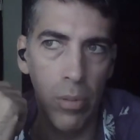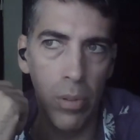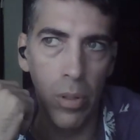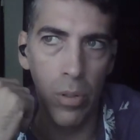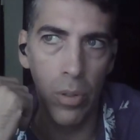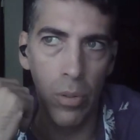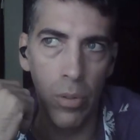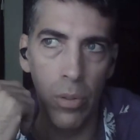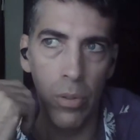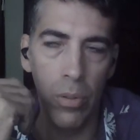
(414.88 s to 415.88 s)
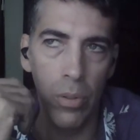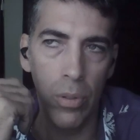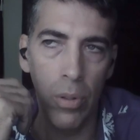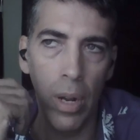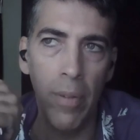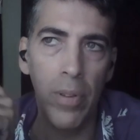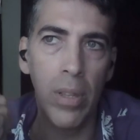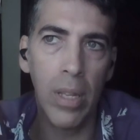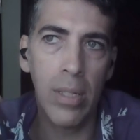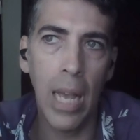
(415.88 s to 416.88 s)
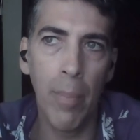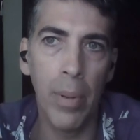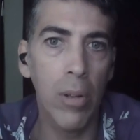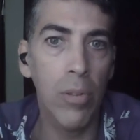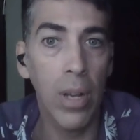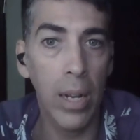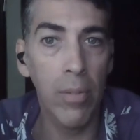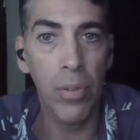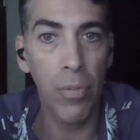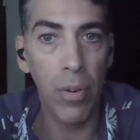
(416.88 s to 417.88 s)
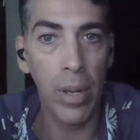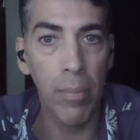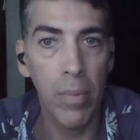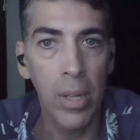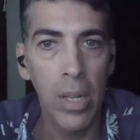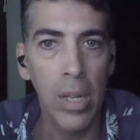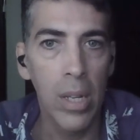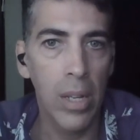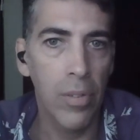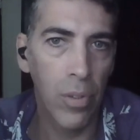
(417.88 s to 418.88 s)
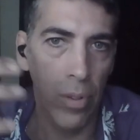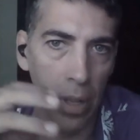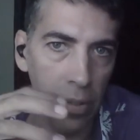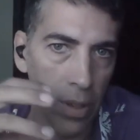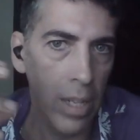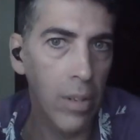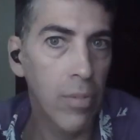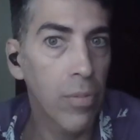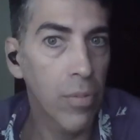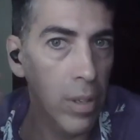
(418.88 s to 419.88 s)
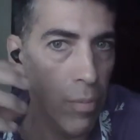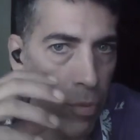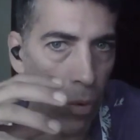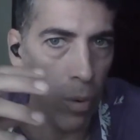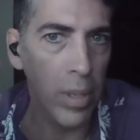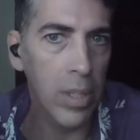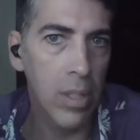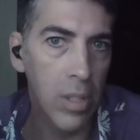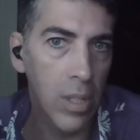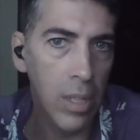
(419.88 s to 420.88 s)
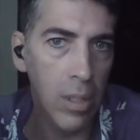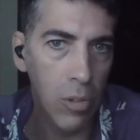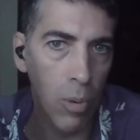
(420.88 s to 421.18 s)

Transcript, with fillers: you're having things happen outside of the frame, and so that's kind of informing the scene as